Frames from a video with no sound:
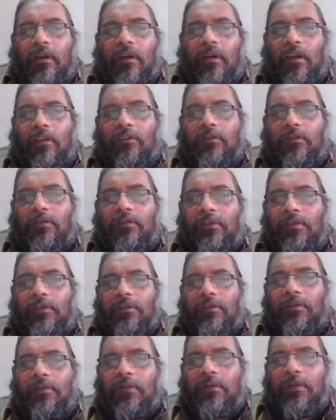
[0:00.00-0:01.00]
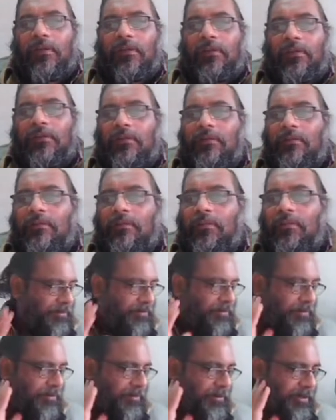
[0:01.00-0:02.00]
Azure Storage.
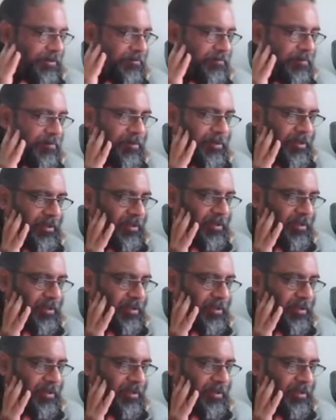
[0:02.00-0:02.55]
It will be